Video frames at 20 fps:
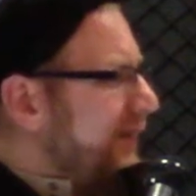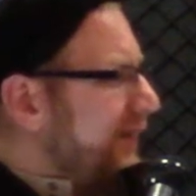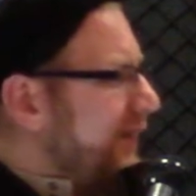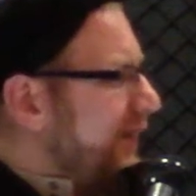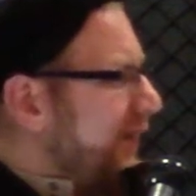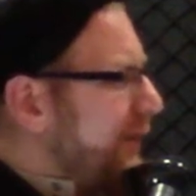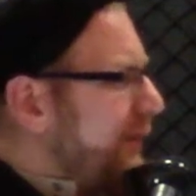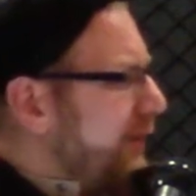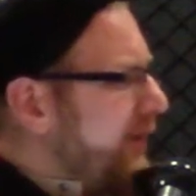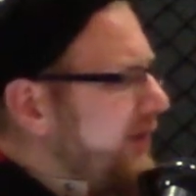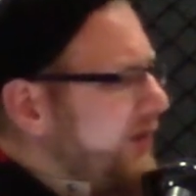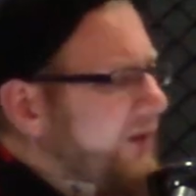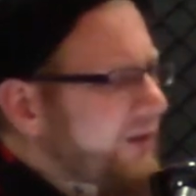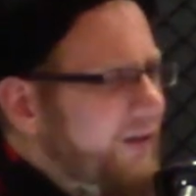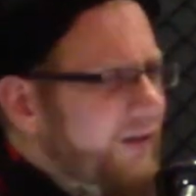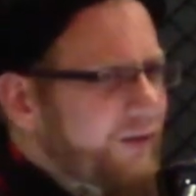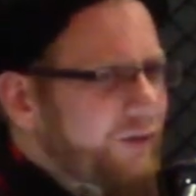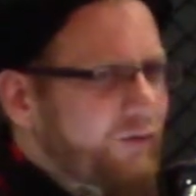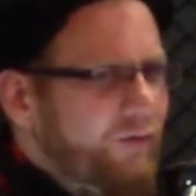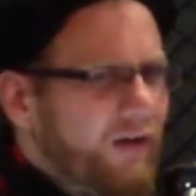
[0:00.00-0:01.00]
he
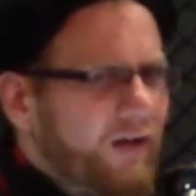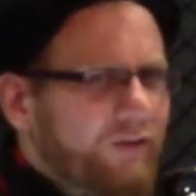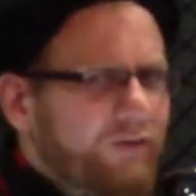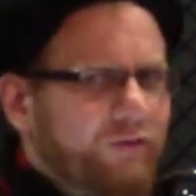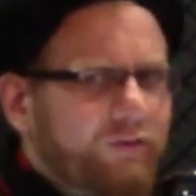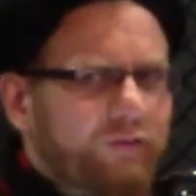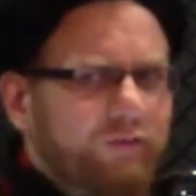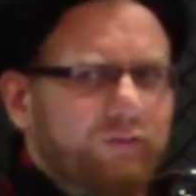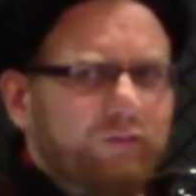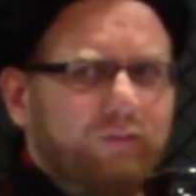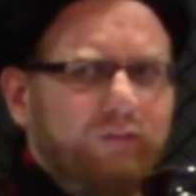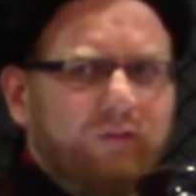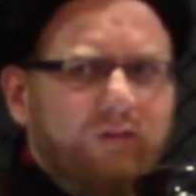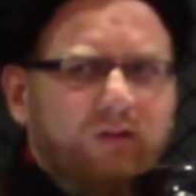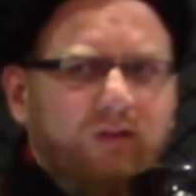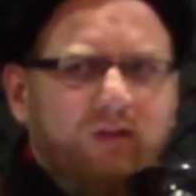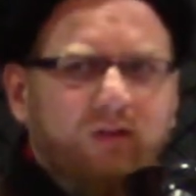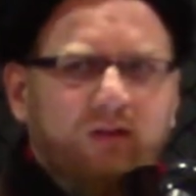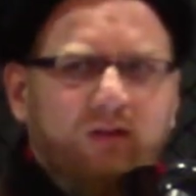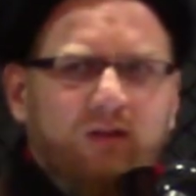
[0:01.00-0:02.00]
immediately tries
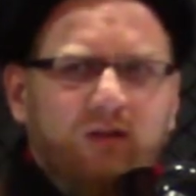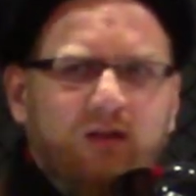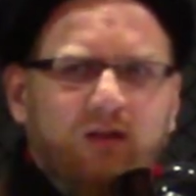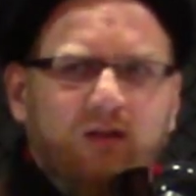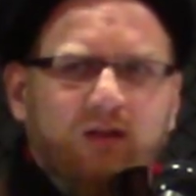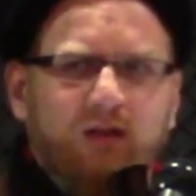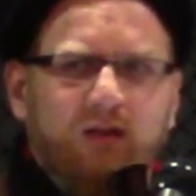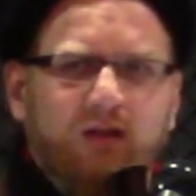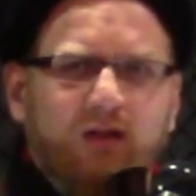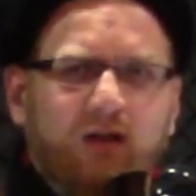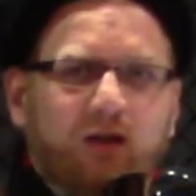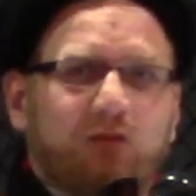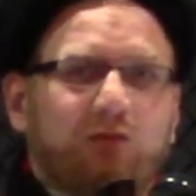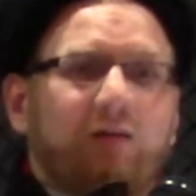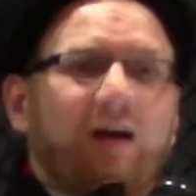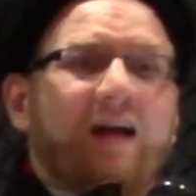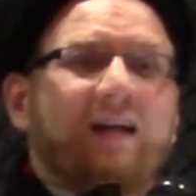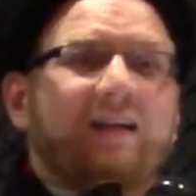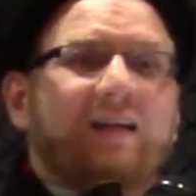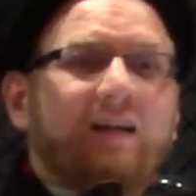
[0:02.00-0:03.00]
to
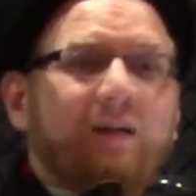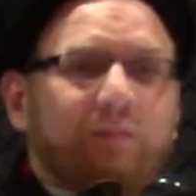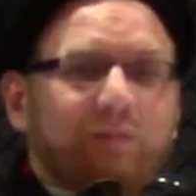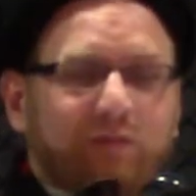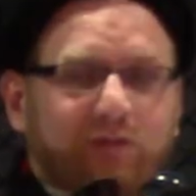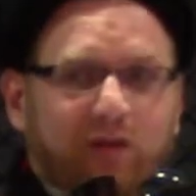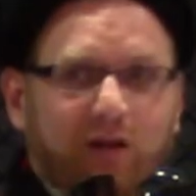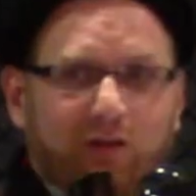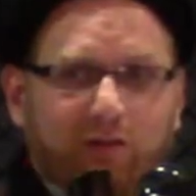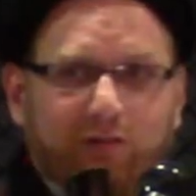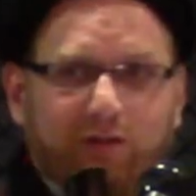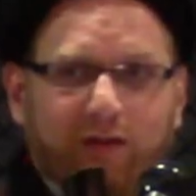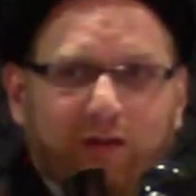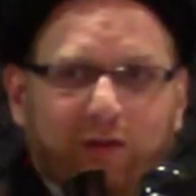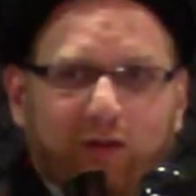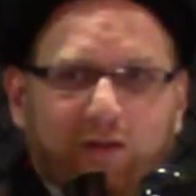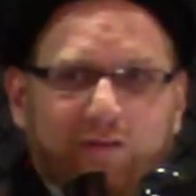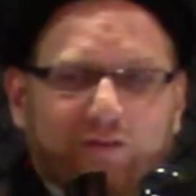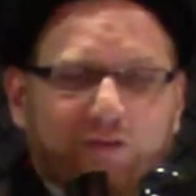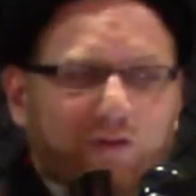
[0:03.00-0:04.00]
correct himself and
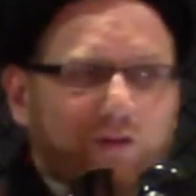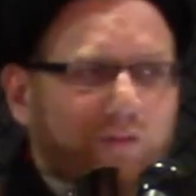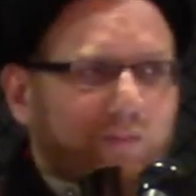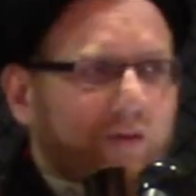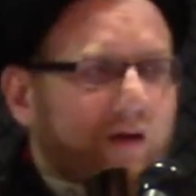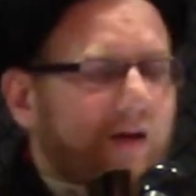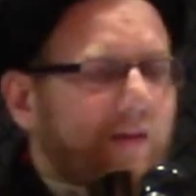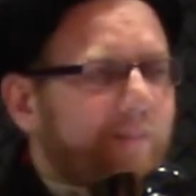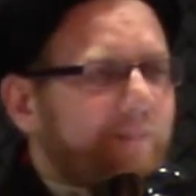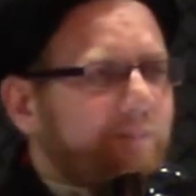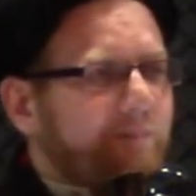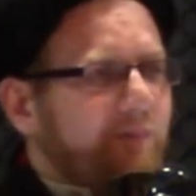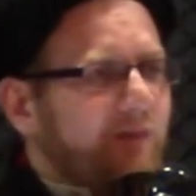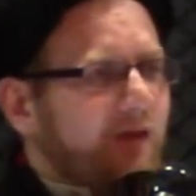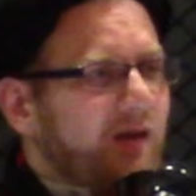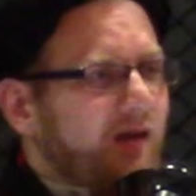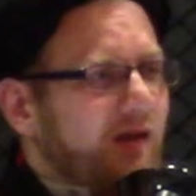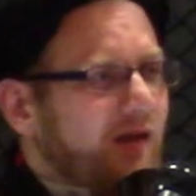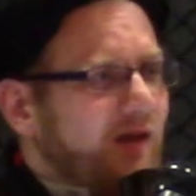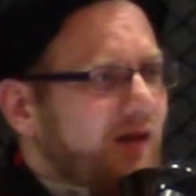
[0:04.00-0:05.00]
does tawbah.
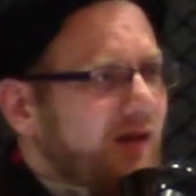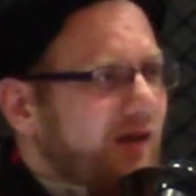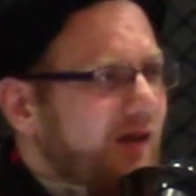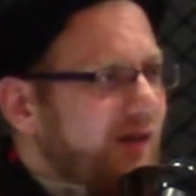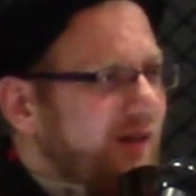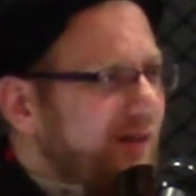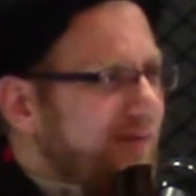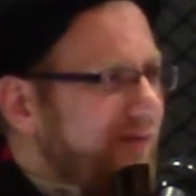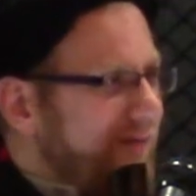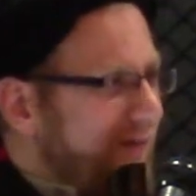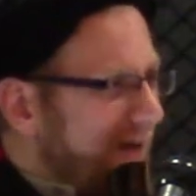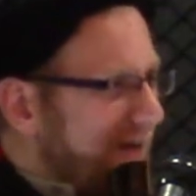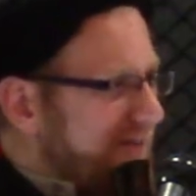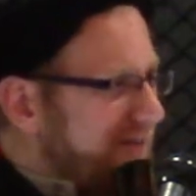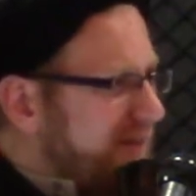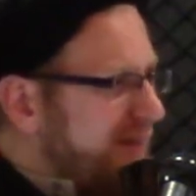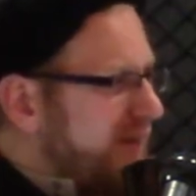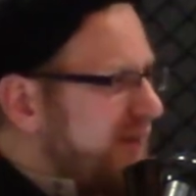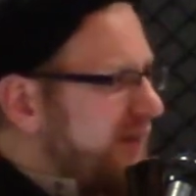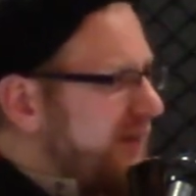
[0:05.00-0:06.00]
And the
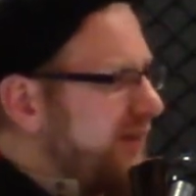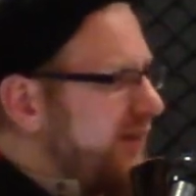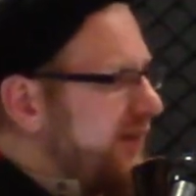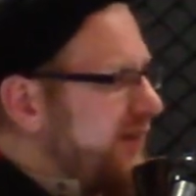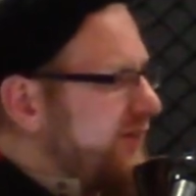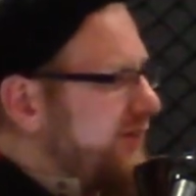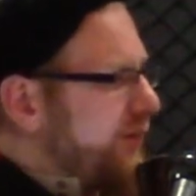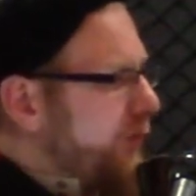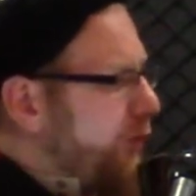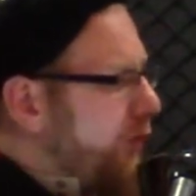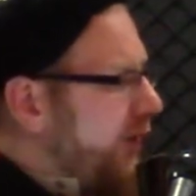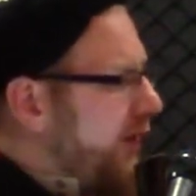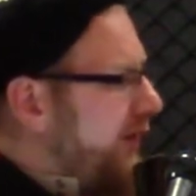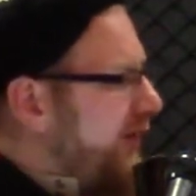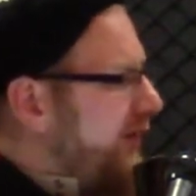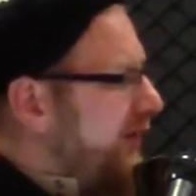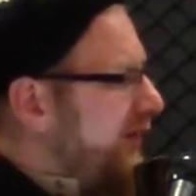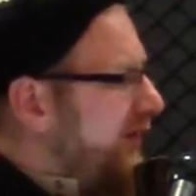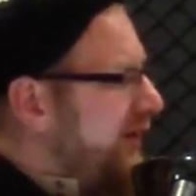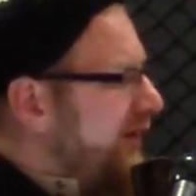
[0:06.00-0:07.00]
fasiq is the
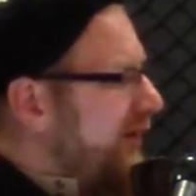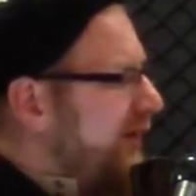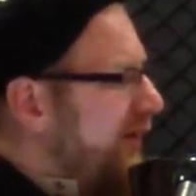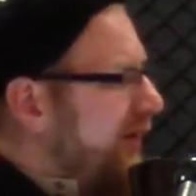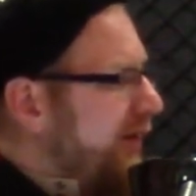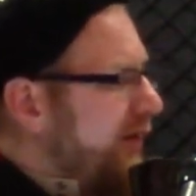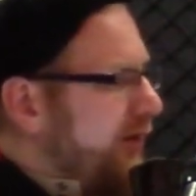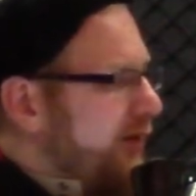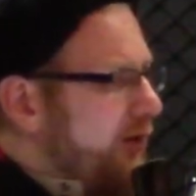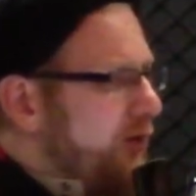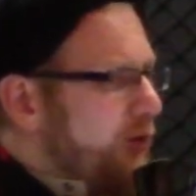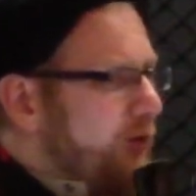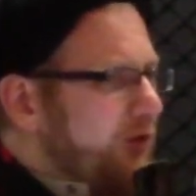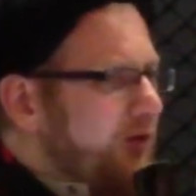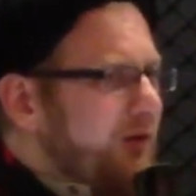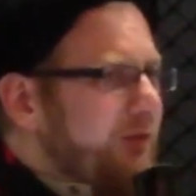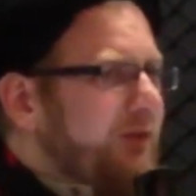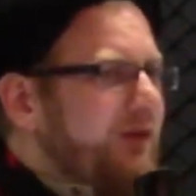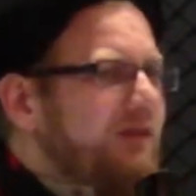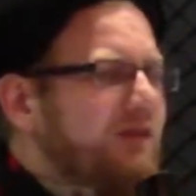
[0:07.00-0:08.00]
one who
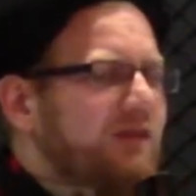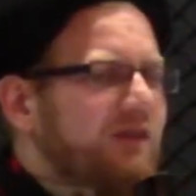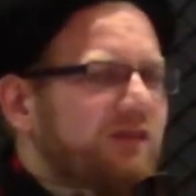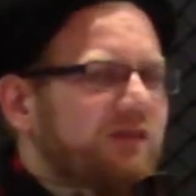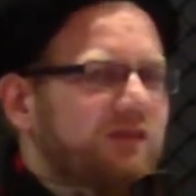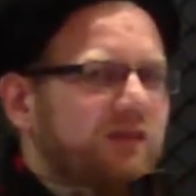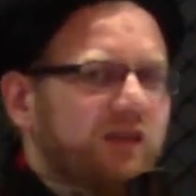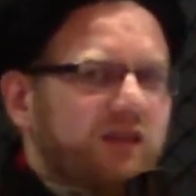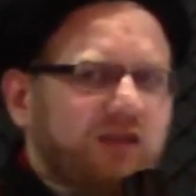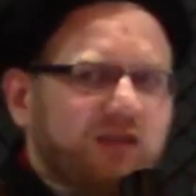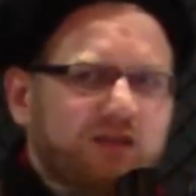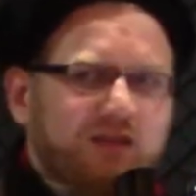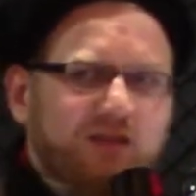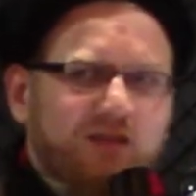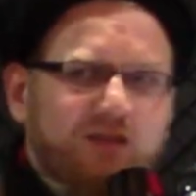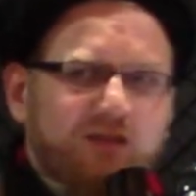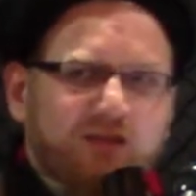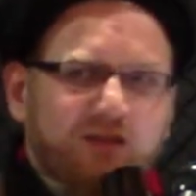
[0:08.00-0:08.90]
commits the sin